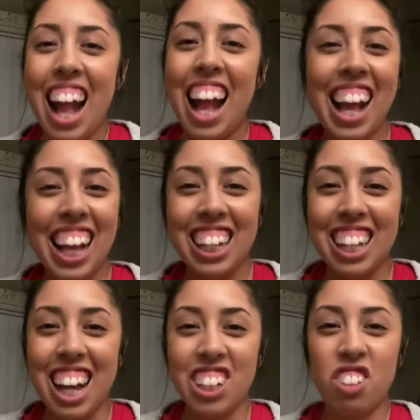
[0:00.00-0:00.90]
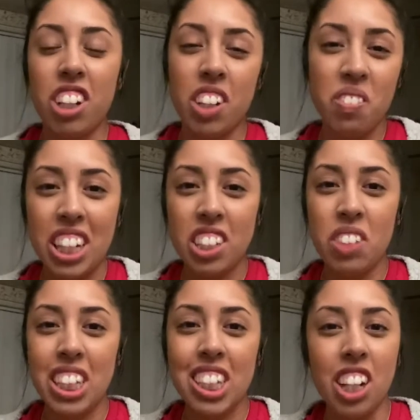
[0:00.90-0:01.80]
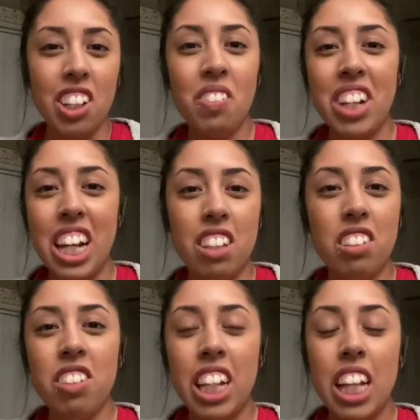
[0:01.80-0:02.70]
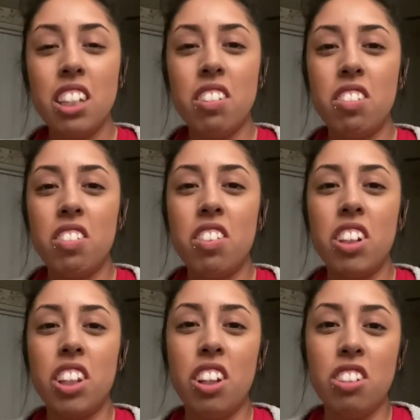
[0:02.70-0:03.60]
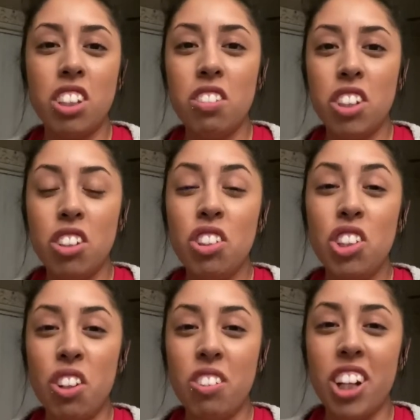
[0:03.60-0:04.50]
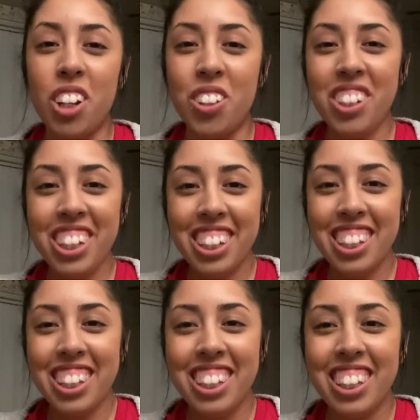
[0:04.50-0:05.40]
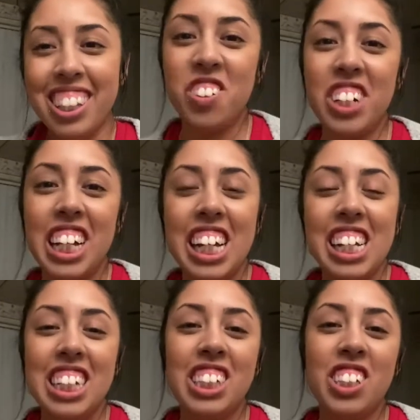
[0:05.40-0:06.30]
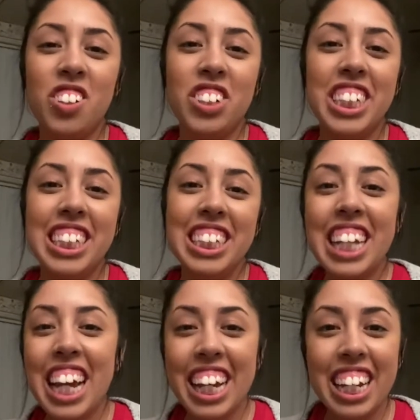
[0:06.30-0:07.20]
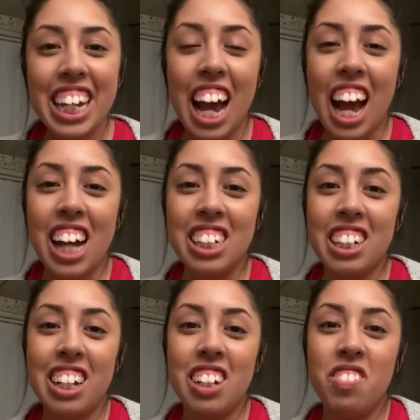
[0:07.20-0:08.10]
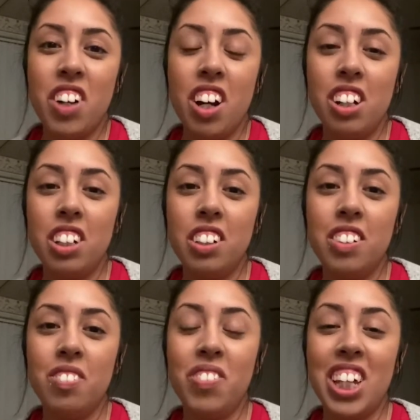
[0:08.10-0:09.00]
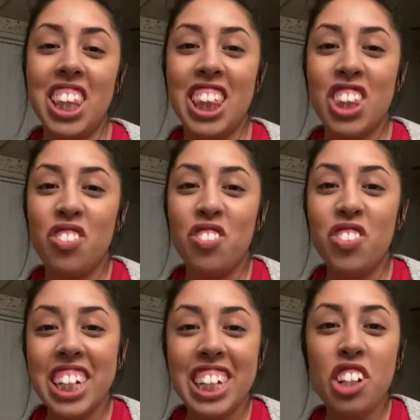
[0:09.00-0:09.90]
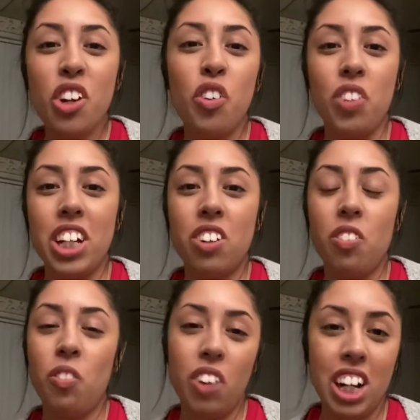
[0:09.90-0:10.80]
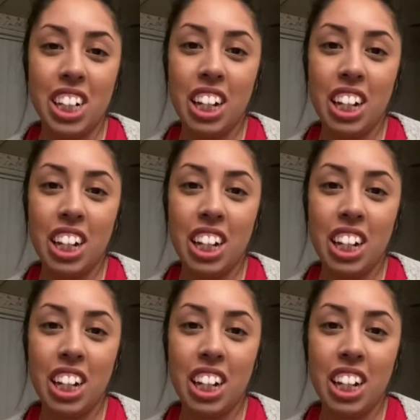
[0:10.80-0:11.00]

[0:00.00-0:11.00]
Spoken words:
Hey guys, welcome back to my channel. My name is Vanessa, for those of you who don't know. So today I am on month 3, week 1.